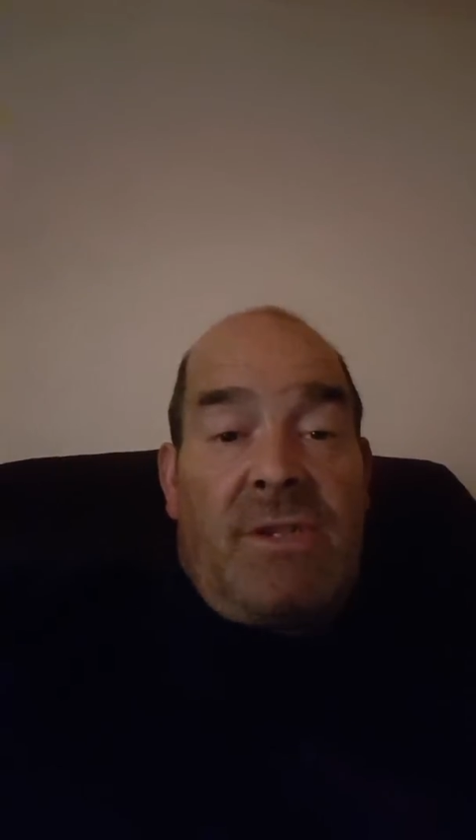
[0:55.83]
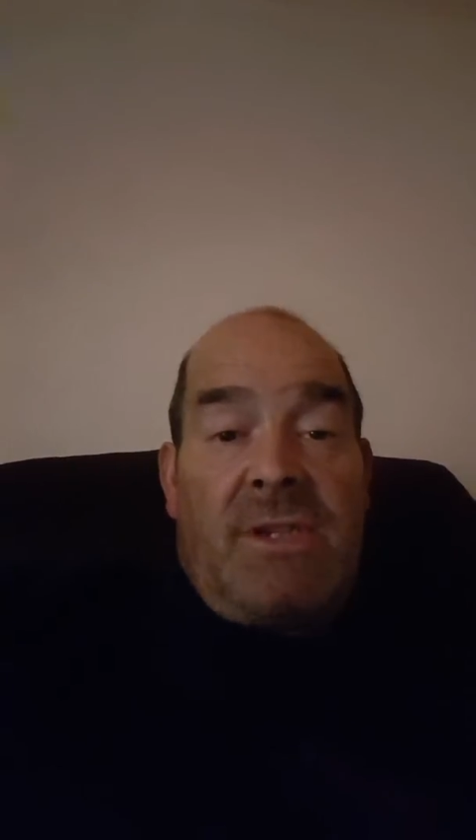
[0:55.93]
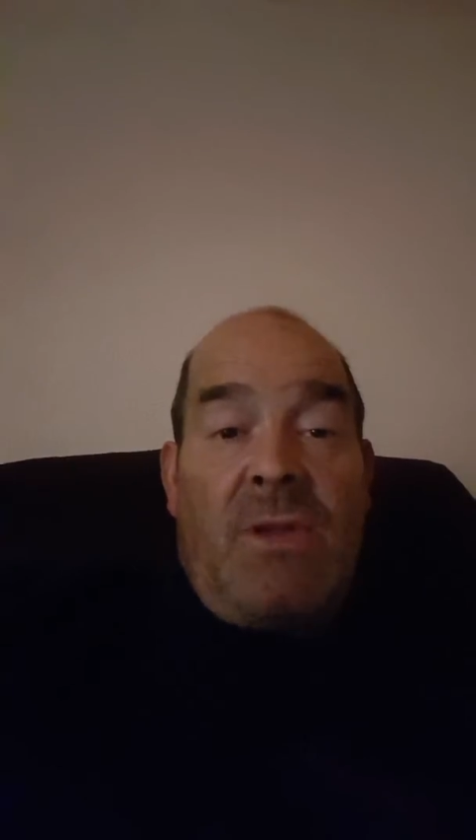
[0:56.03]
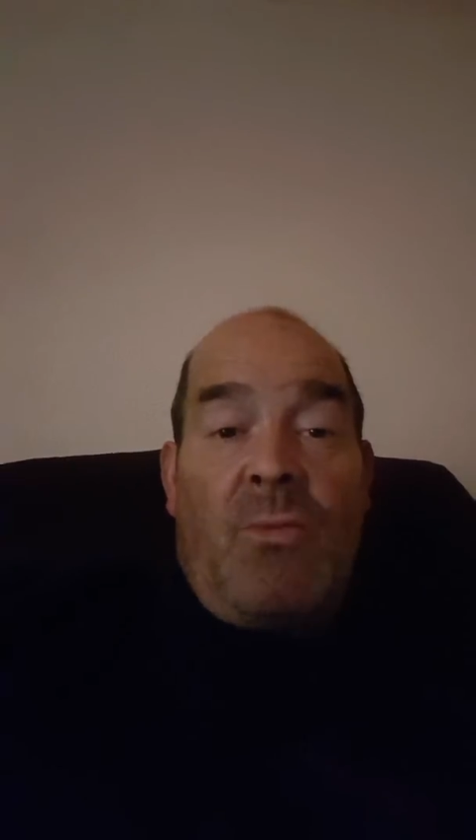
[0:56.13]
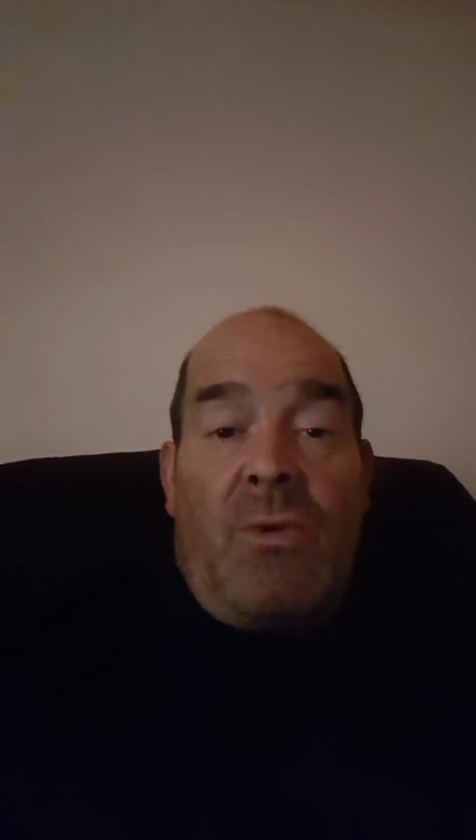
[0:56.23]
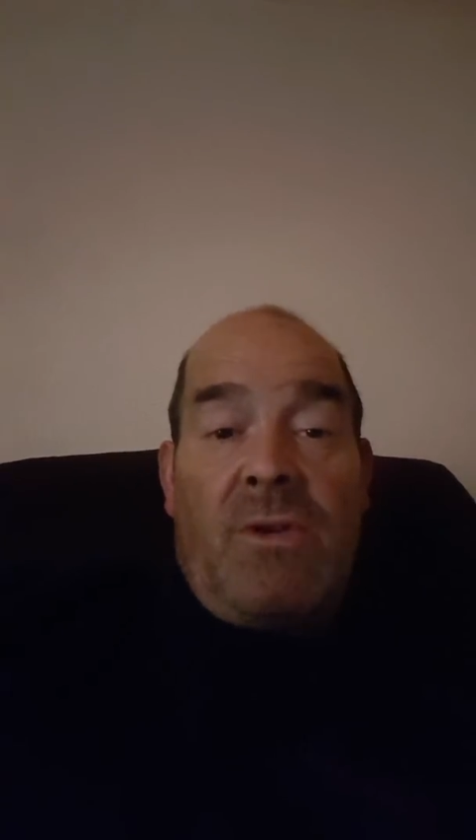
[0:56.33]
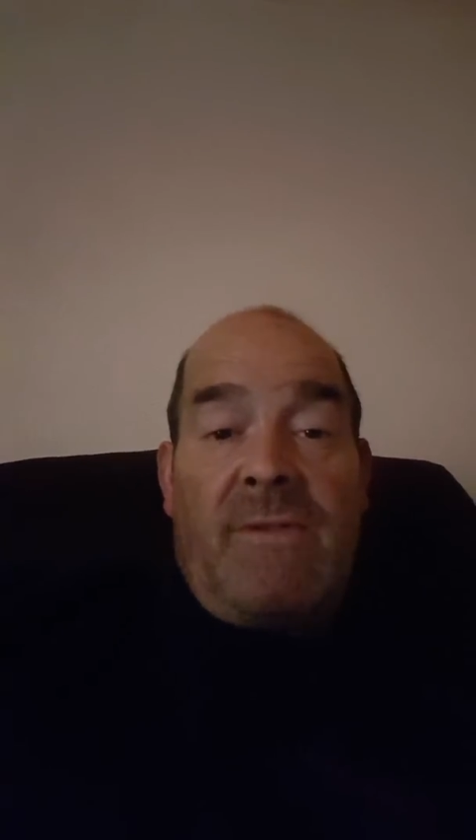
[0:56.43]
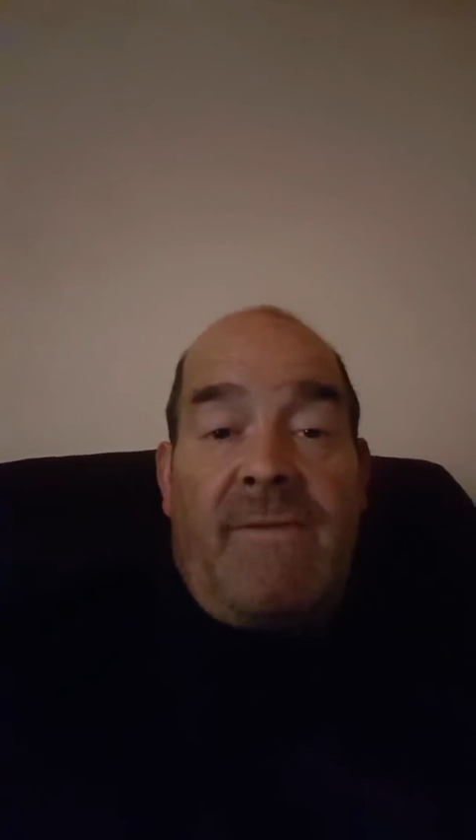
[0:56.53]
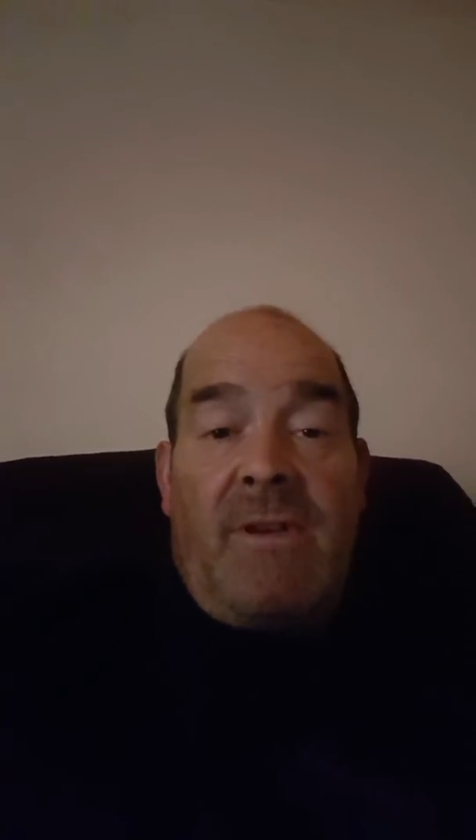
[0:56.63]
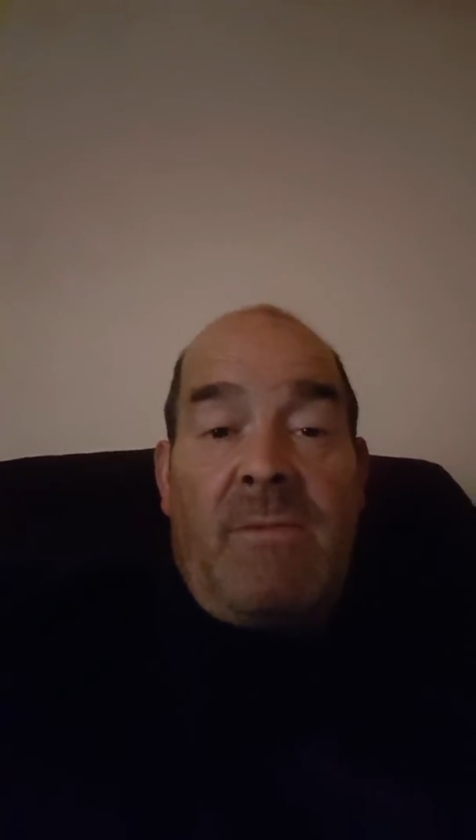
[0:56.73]
the water
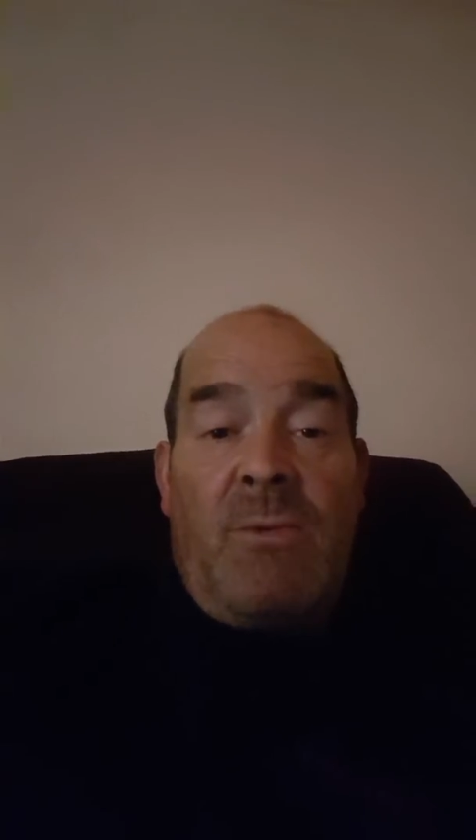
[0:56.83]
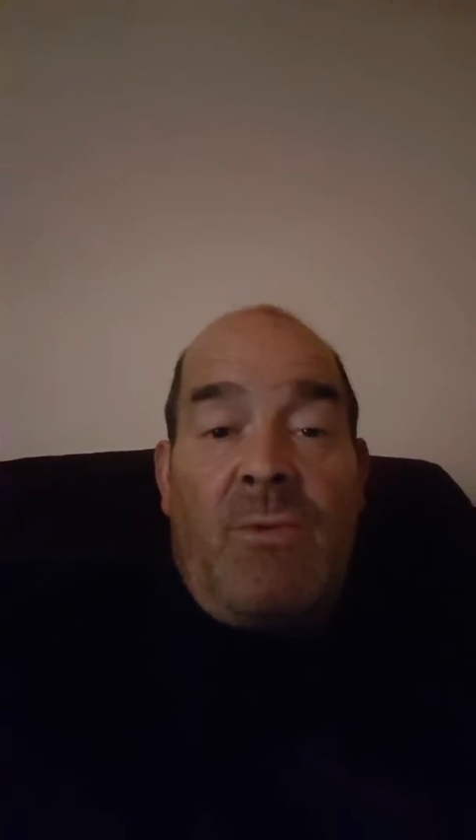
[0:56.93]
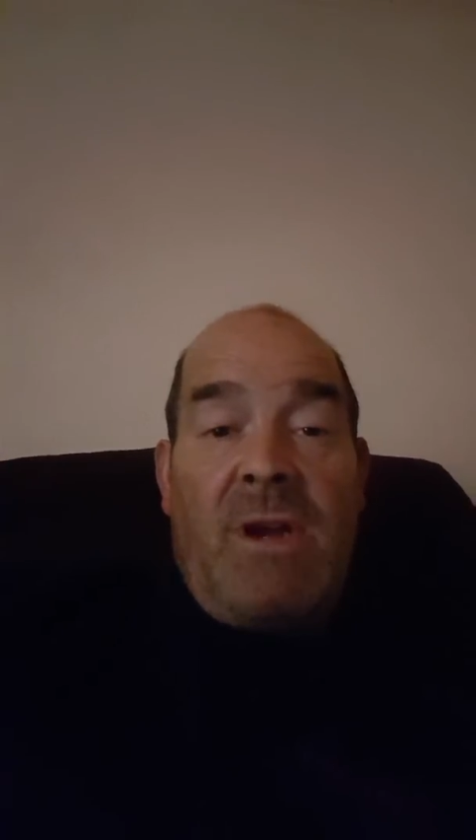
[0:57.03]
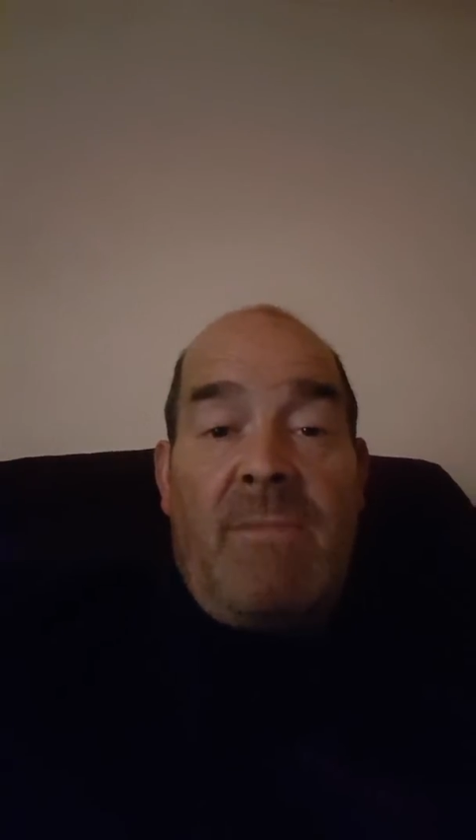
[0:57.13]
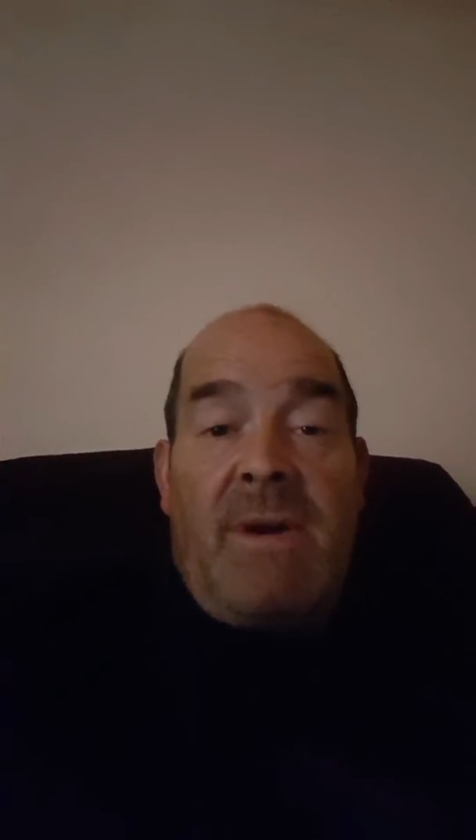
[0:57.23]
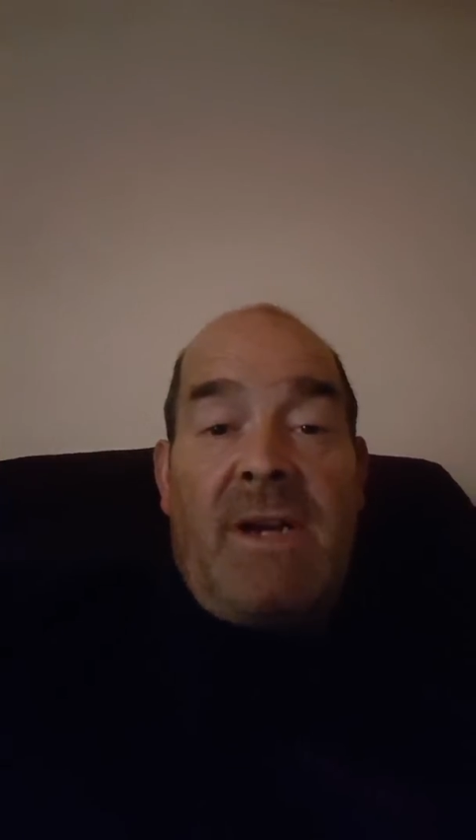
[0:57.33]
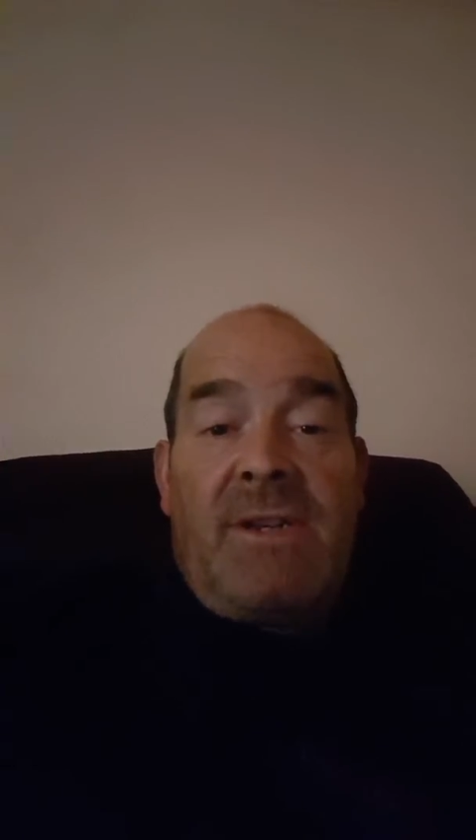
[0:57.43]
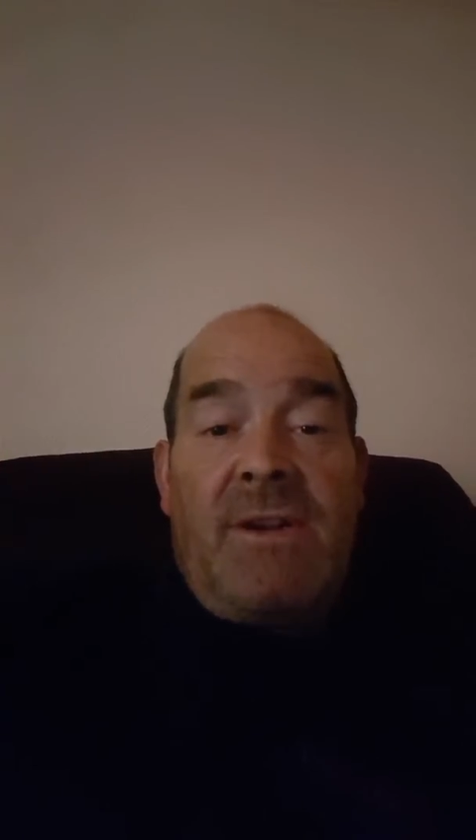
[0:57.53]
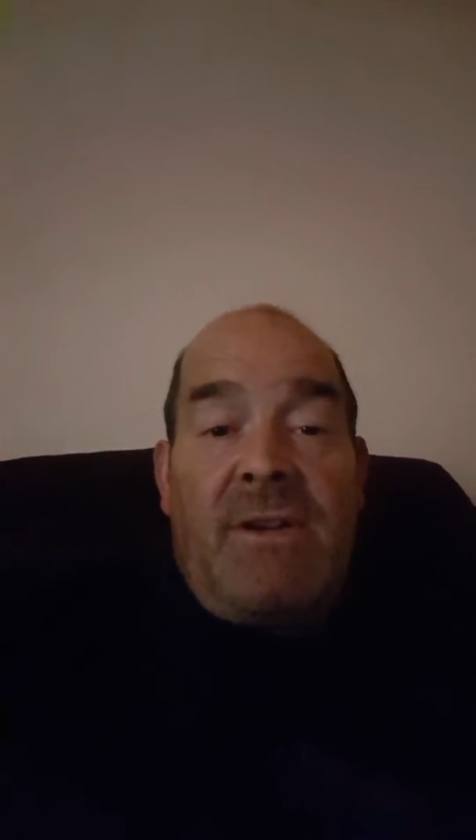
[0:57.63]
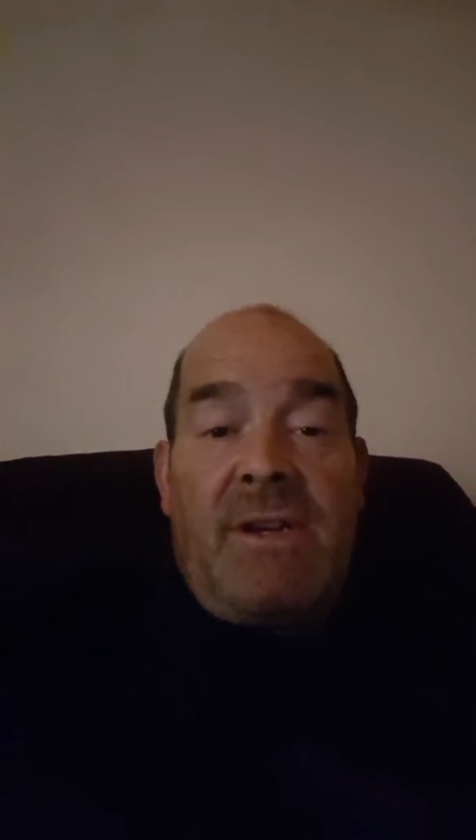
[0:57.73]
volume away by turning